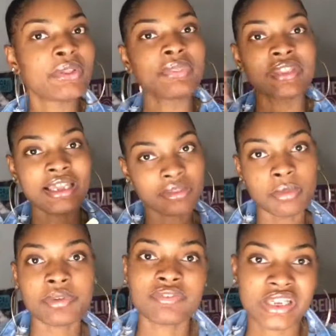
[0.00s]
The last one
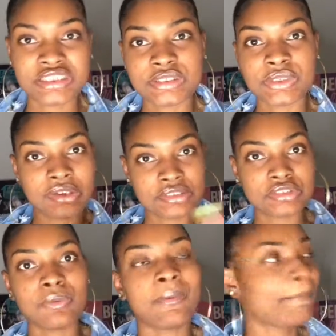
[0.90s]
was the final look
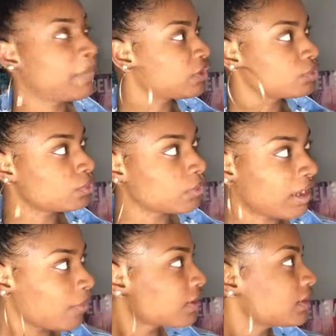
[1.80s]
also, but you know,
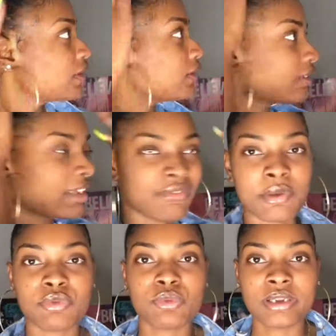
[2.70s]
I wanted it, that's what people who